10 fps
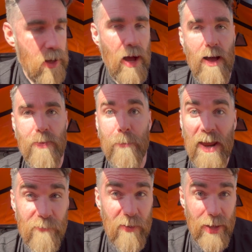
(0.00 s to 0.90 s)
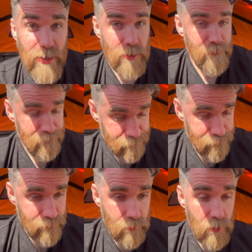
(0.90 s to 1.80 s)
The benefit is,
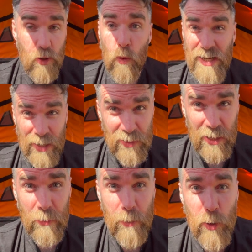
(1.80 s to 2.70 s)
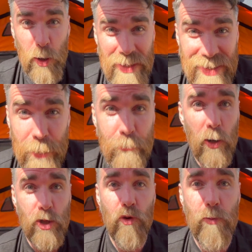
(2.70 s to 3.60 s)
which I've seen people do in the
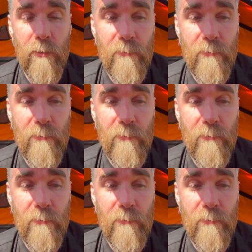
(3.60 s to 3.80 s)
Tentbox group on